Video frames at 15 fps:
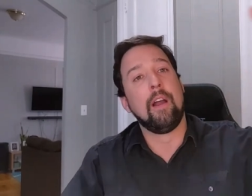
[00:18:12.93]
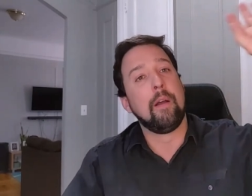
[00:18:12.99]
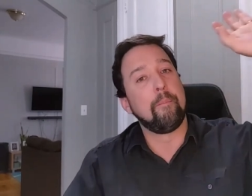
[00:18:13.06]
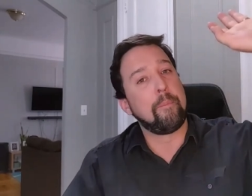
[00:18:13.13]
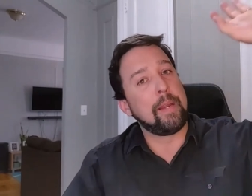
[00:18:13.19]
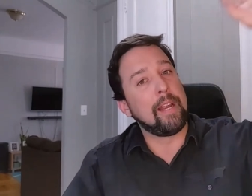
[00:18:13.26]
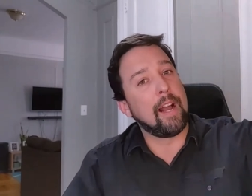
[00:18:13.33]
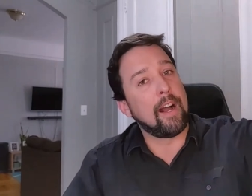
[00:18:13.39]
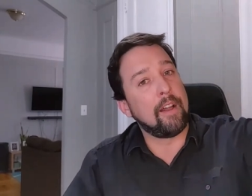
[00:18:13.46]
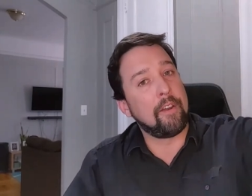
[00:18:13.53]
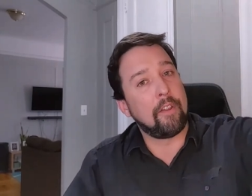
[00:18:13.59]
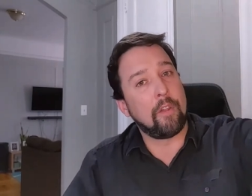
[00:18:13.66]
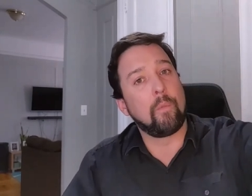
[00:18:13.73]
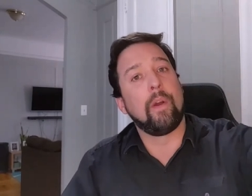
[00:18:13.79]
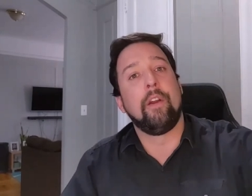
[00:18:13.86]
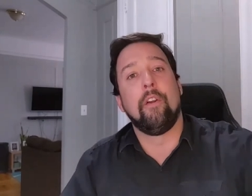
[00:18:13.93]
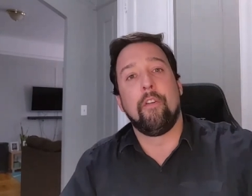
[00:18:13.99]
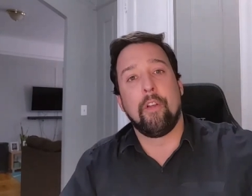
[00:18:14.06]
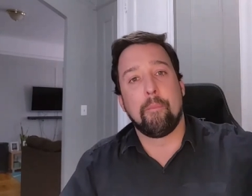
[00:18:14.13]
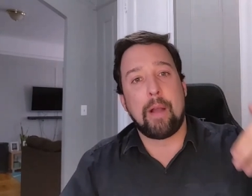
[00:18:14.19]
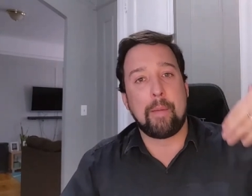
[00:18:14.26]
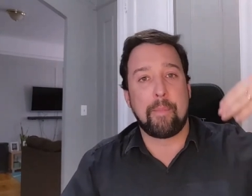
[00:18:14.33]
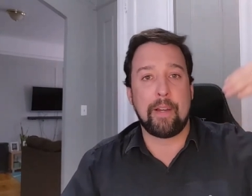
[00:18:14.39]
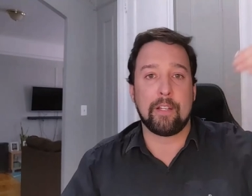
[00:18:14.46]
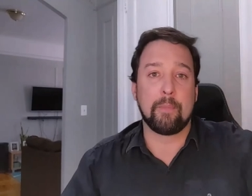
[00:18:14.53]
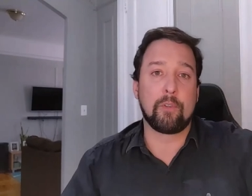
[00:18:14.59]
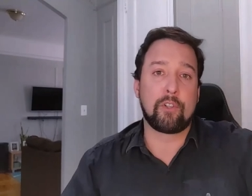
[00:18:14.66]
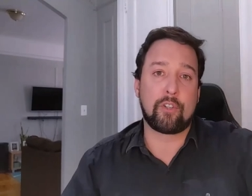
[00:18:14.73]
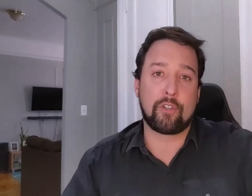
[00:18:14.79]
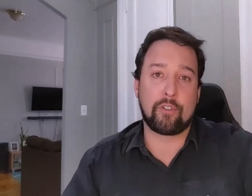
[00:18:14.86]
beyond the window there might be some
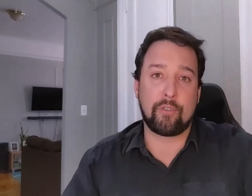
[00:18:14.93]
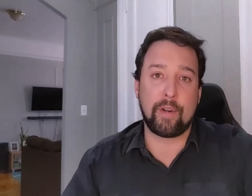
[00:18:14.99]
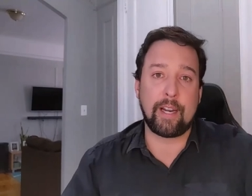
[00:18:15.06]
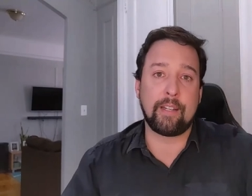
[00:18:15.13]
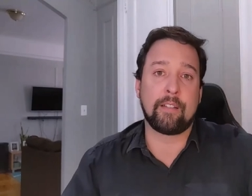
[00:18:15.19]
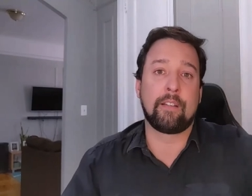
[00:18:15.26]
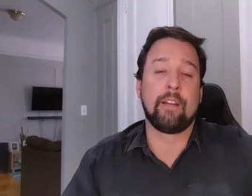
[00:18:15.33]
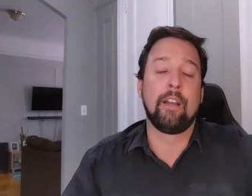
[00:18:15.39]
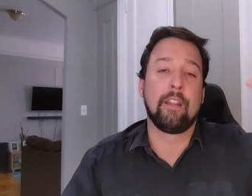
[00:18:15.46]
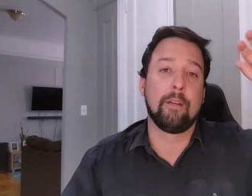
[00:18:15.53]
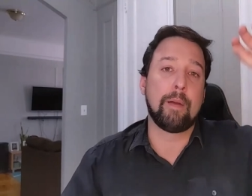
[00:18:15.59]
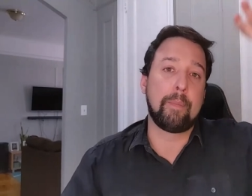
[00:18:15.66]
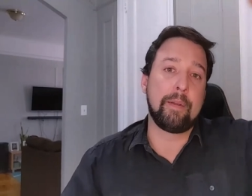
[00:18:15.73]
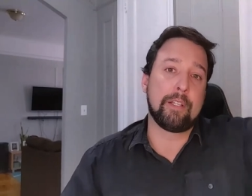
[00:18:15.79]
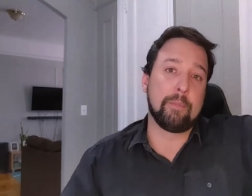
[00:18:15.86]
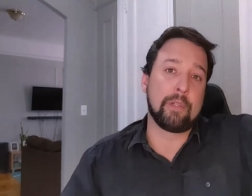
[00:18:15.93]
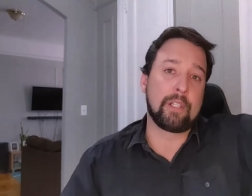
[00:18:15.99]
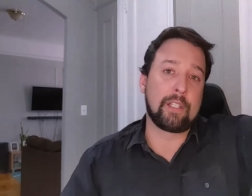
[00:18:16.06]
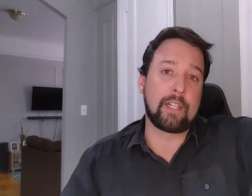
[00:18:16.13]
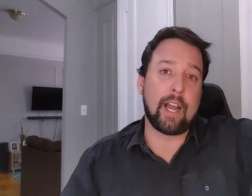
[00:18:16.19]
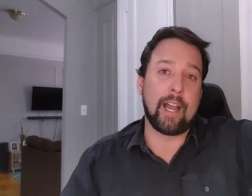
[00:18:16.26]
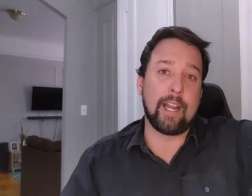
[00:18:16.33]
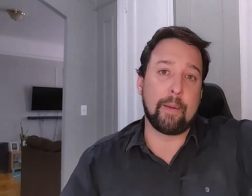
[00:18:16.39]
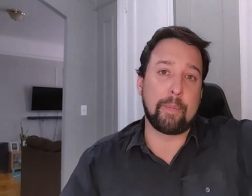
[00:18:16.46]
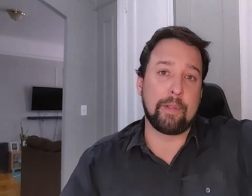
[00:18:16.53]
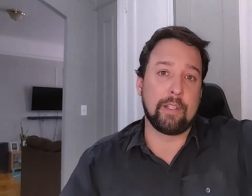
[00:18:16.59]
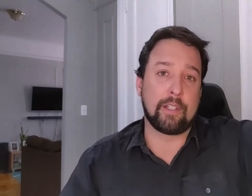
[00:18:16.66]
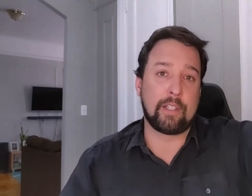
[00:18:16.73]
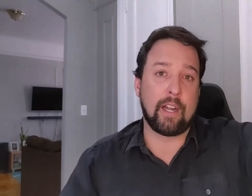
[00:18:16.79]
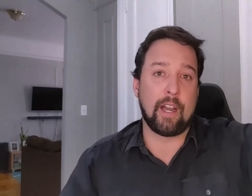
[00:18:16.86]
streets, might be some sky up in
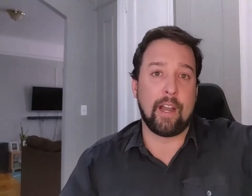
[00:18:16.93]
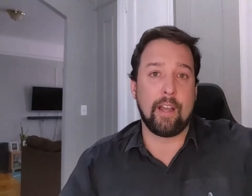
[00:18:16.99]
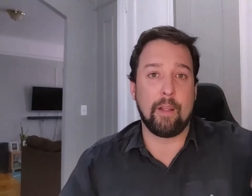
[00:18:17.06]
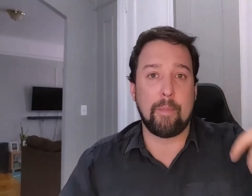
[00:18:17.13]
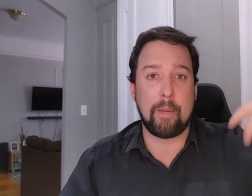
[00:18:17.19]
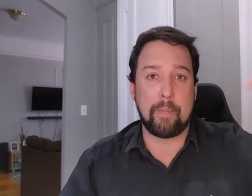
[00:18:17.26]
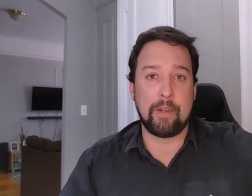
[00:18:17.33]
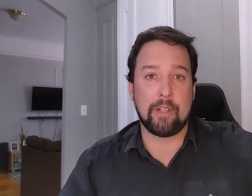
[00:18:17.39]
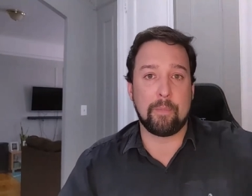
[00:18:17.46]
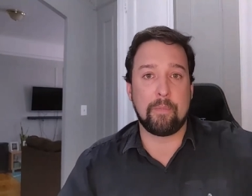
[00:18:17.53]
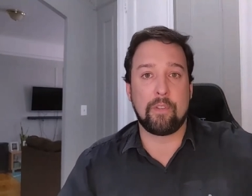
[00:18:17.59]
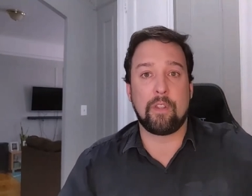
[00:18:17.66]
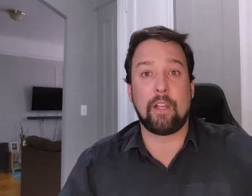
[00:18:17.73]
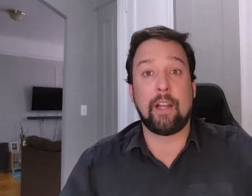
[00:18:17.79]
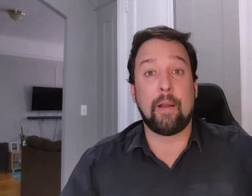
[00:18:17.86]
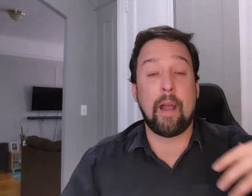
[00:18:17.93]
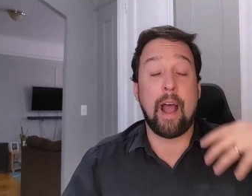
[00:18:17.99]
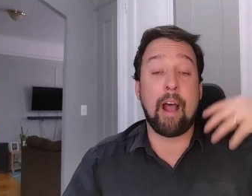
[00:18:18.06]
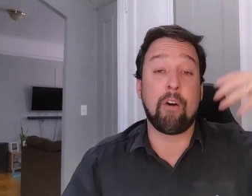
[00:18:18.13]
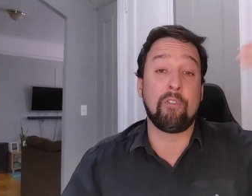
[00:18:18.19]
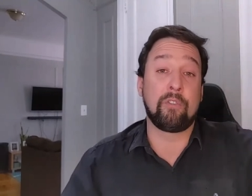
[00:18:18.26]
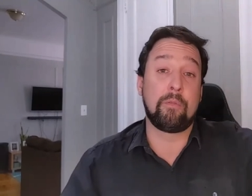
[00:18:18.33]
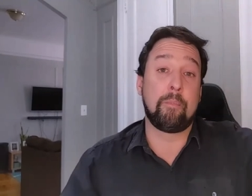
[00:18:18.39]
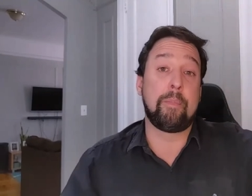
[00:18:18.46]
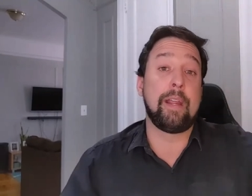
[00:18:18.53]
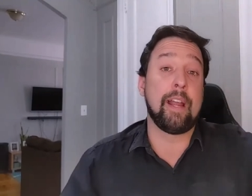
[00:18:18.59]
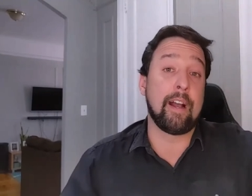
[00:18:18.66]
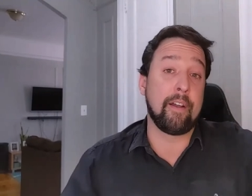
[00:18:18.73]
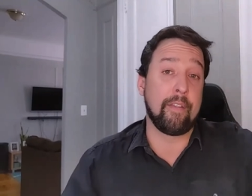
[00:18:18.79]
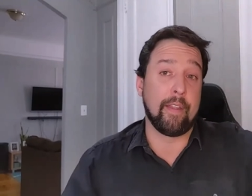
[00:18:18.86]
the sky, there might be something else
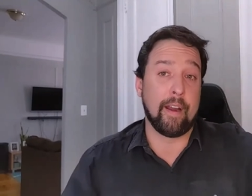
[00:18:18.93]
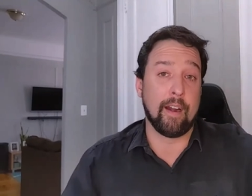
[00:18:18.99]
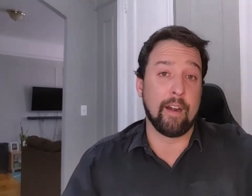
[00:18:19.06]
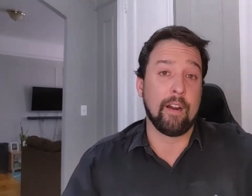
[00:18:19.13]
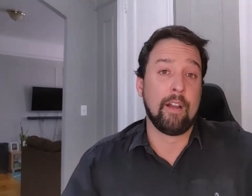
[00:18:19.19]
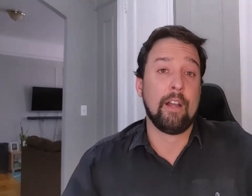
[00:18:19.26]
beyond there.